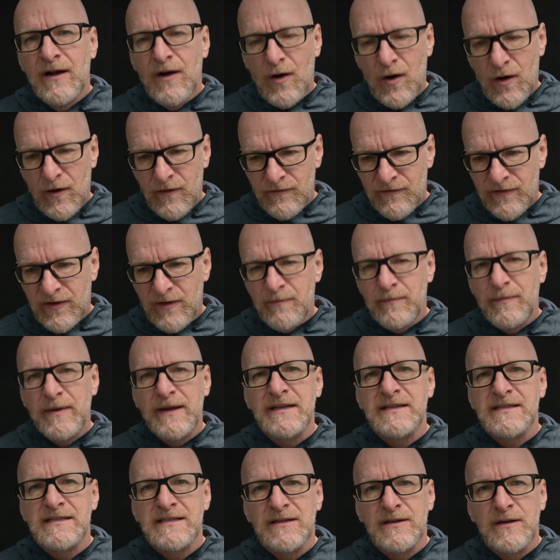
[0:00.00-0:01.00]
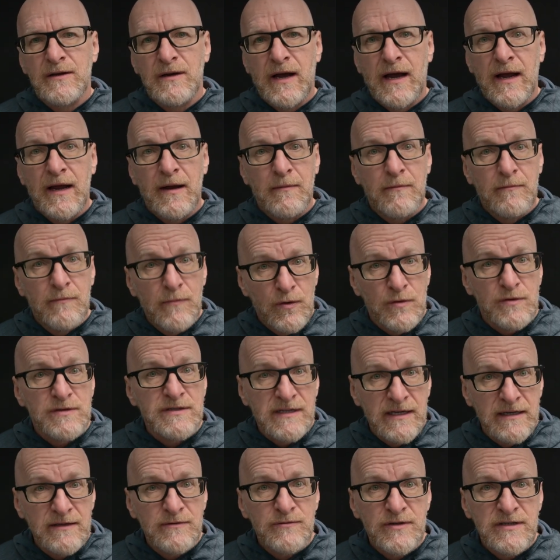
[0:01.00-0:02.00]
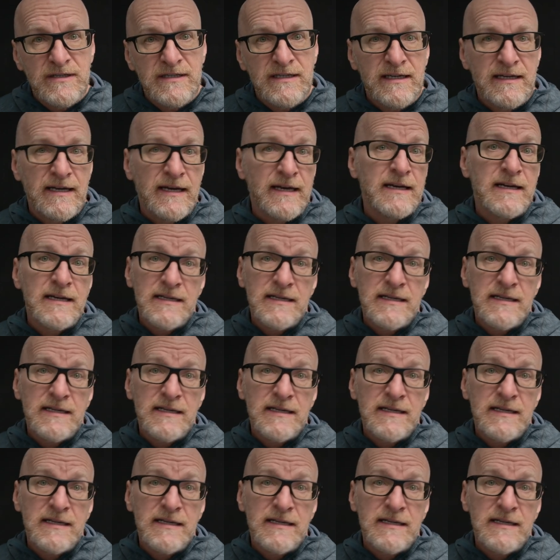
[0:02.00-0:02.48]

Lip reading: of the bits that I am most interested in